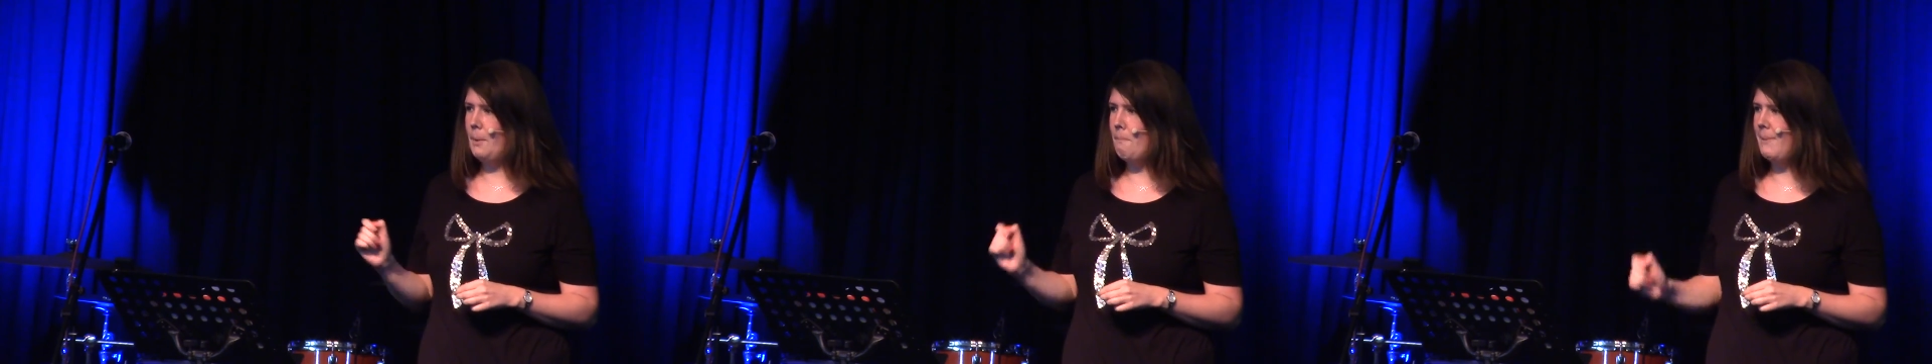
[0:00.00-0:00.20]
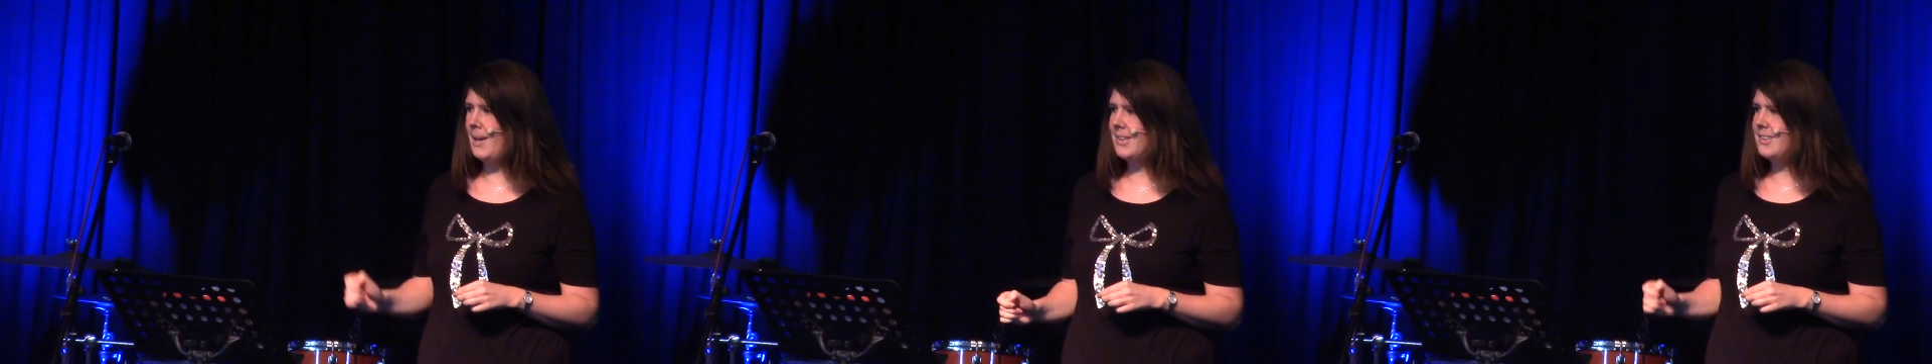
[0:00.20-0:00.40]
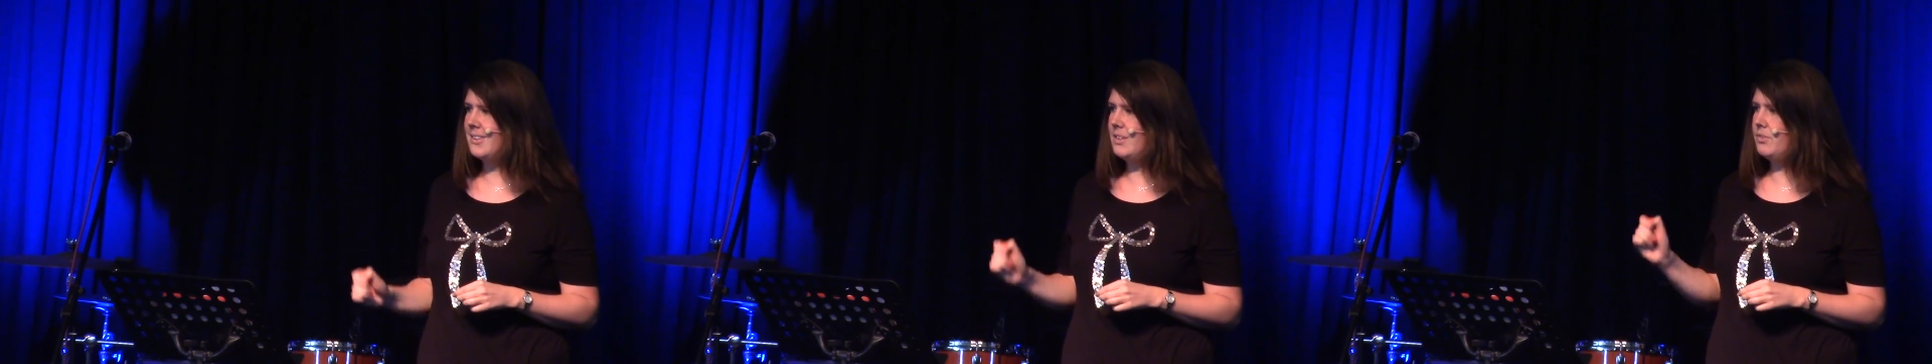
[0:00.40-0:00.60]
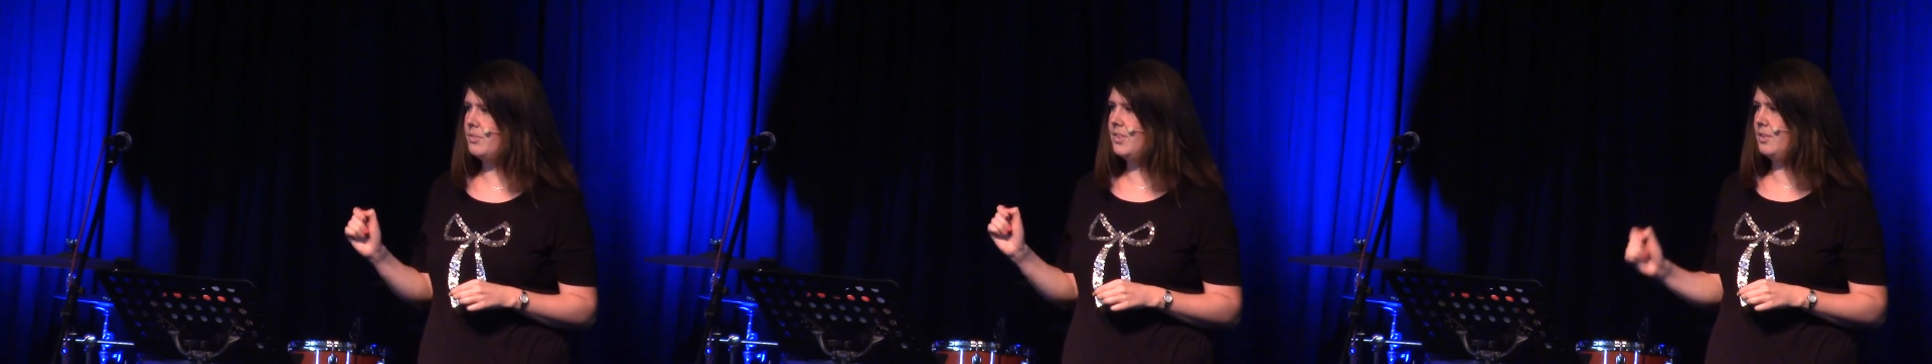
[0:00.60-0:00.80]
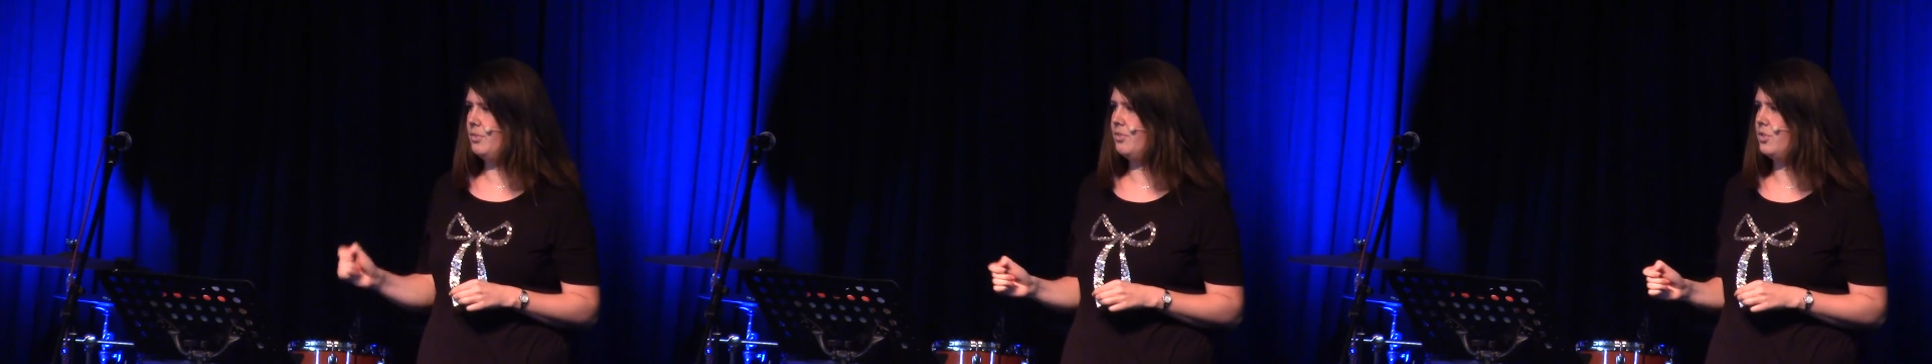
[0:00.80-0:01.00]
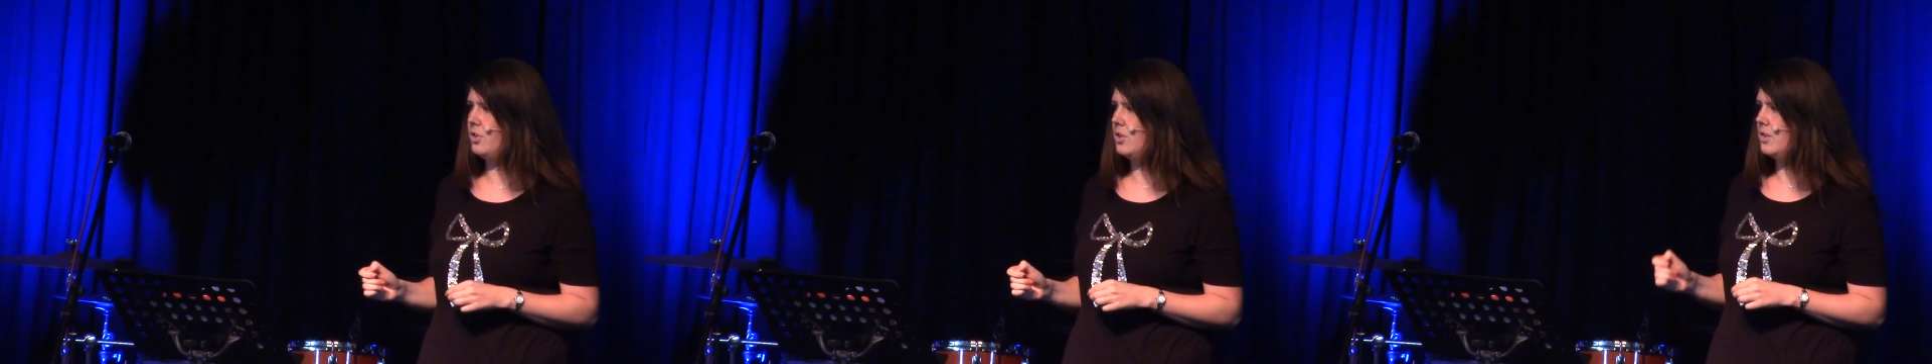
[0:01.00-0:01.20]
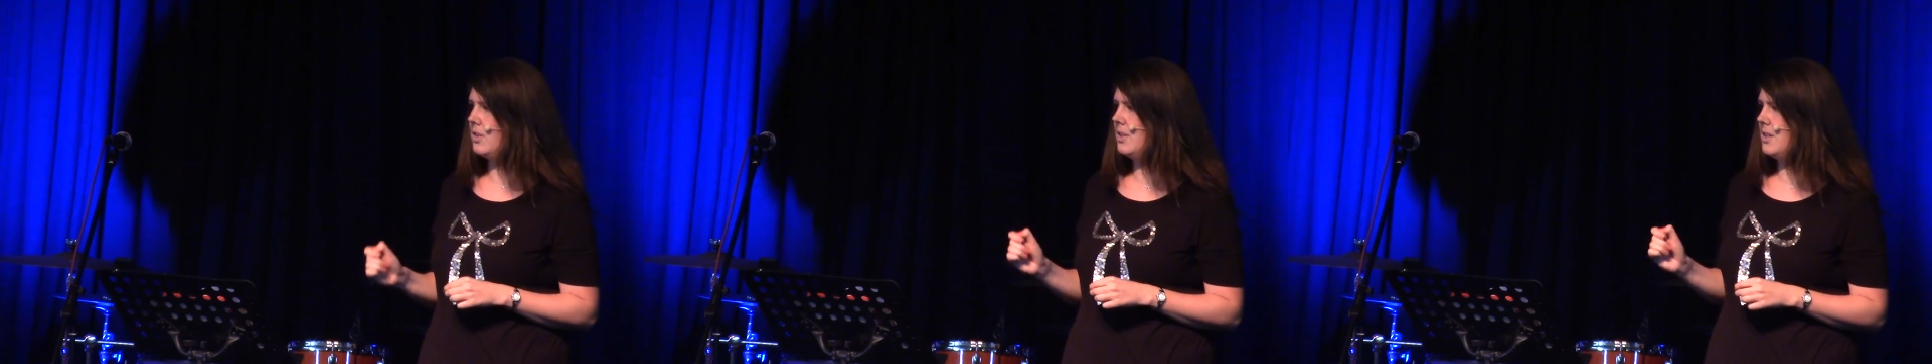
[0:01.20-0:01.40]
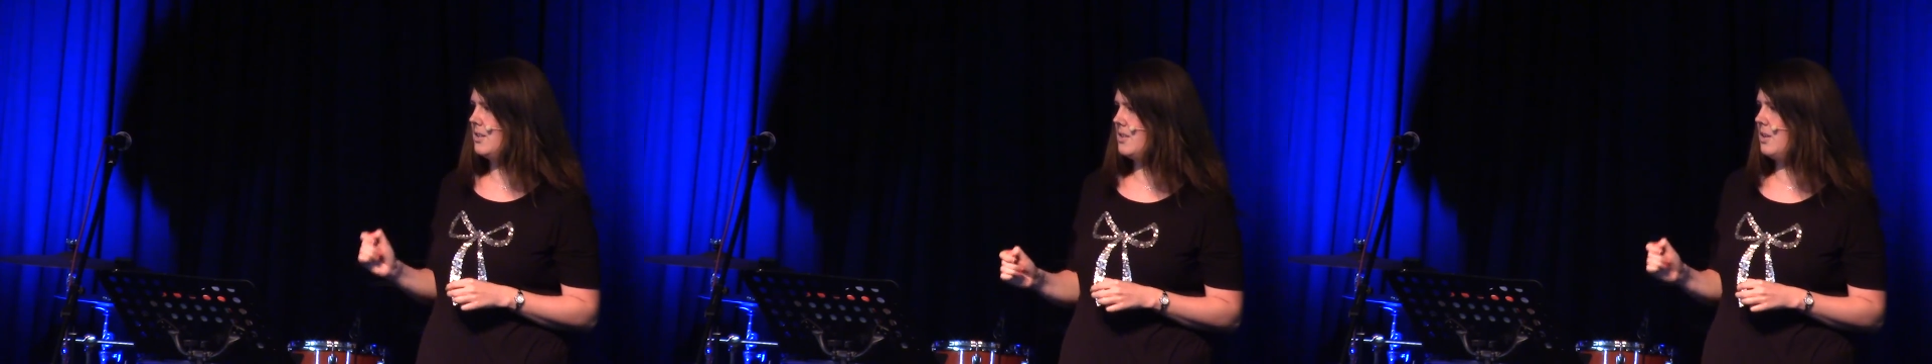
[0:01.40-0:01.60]
a massive
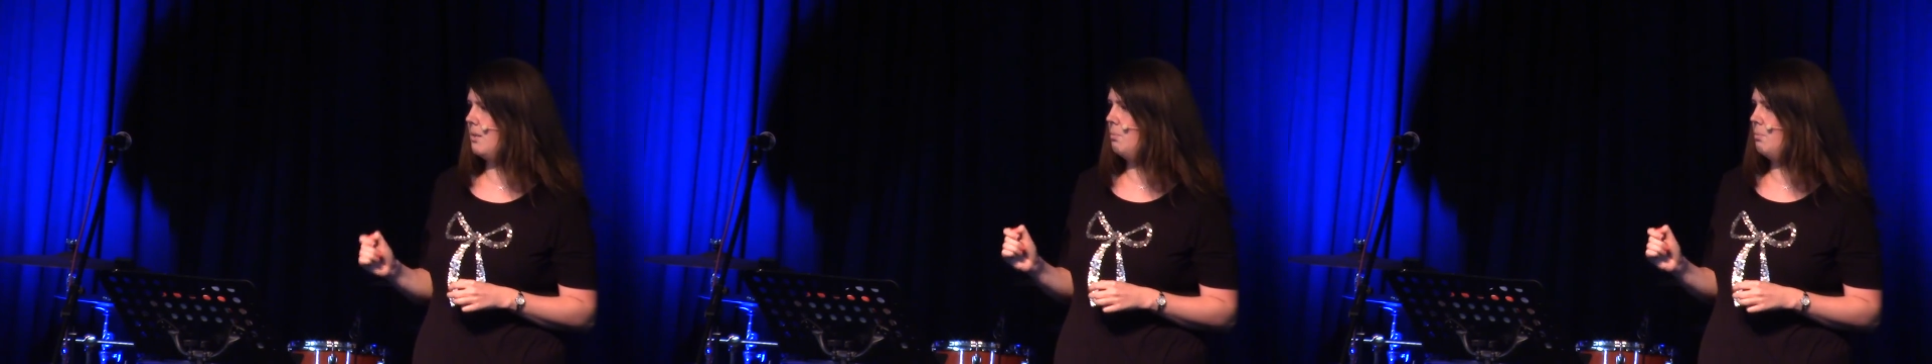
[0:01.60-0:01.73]
difference in